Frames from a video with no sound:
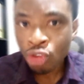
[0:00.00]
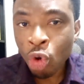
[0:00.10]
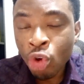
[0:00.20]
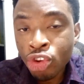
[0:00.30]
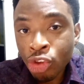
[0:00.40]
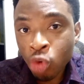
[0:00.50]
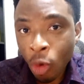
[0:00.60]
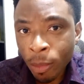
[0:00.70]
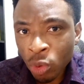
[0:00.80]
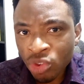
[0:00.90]
So these
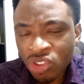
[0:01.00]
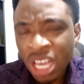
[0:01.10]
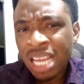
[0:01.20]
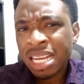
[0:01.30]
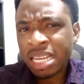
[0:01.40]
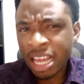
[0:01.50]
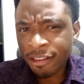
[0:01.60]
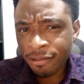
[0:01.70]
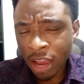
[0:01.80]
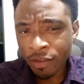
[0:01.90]
hormones,
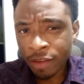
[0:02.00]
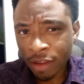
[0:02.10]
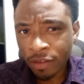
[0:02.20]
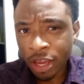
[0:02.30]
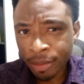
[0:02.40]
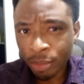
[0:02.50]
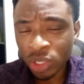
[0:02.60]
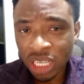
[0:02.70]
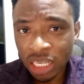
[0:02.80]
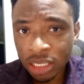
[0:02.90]
they very
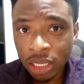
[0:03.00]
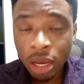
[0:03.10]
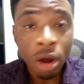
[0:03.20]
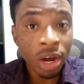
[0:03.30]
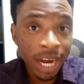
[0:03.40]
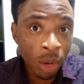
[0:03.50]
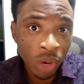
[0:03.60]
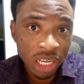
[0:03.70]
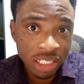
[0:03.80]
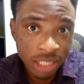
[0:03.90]
important.
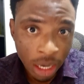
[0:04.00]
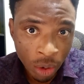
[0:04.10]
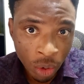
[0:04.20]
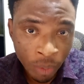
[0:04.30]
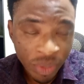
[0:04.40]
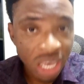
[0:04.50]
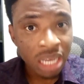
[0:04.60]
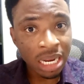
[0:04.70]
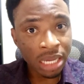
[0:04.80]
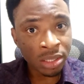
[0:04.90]
Other ones, they will,
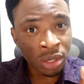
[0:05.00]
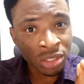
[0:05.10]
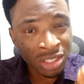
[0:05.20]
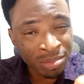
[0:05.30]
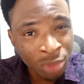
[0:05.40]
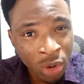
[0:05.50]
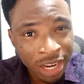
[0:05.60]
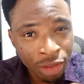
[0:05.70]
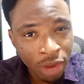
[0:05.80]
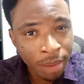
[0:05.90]
now just
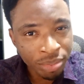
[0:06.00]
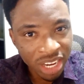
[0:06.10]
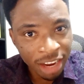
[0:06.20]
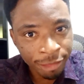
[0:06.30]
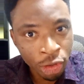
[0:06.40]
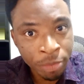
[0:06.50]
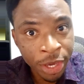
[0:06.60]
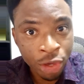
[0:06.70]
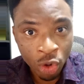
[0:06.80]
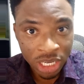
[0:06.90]
small, they try break them for you,
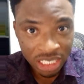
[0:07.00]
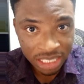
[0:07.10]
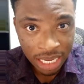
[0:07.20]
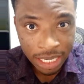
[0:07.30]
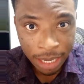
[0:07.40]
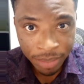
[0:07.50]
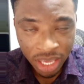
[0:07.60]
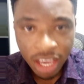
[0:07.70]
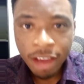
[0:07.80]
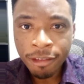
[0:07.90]
make you understand,
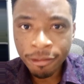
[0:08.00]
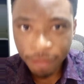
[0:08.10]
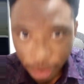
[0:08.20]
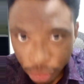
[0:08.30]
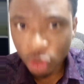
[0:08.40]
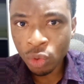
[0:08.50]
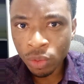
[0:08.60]
abi, very